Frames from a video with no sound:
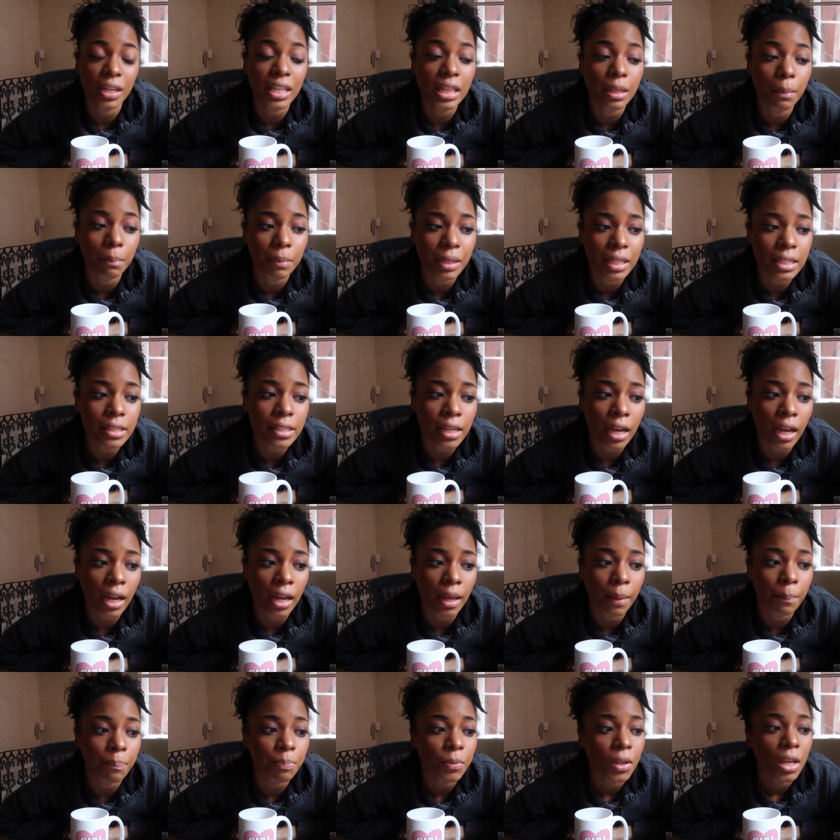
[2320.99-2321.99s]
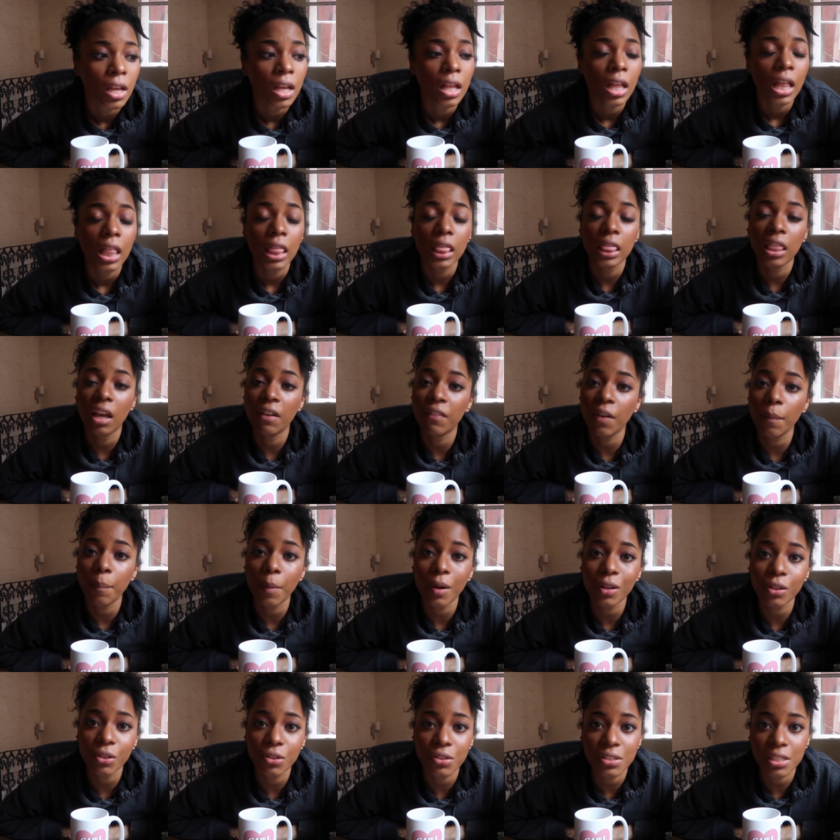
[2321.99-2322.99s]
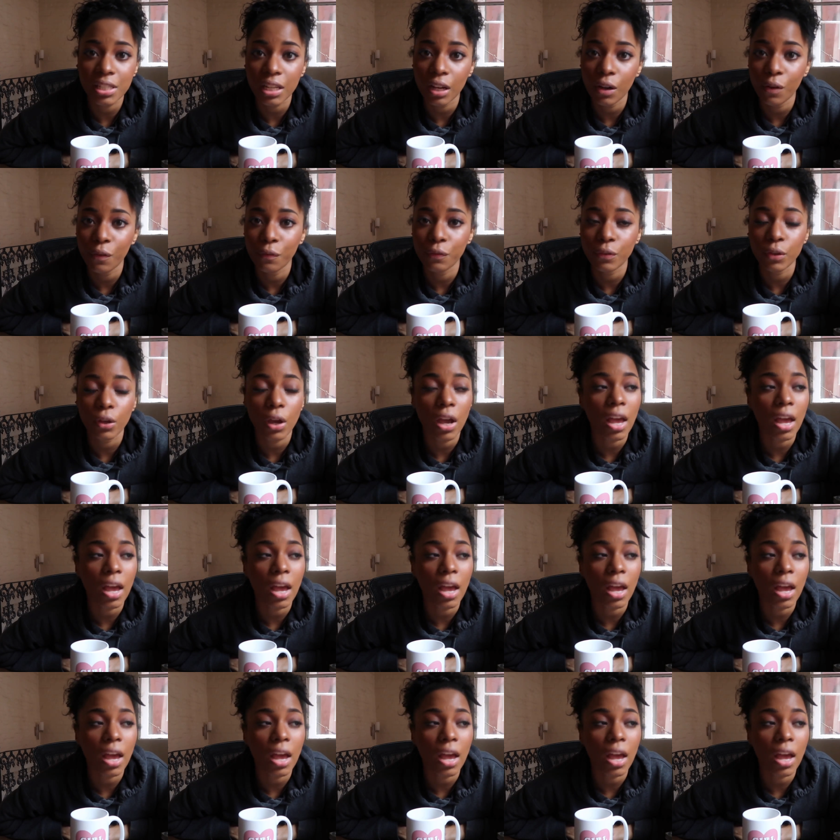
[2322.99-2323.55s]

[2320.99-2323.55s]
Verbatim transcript: In the meantime, love up on yourself,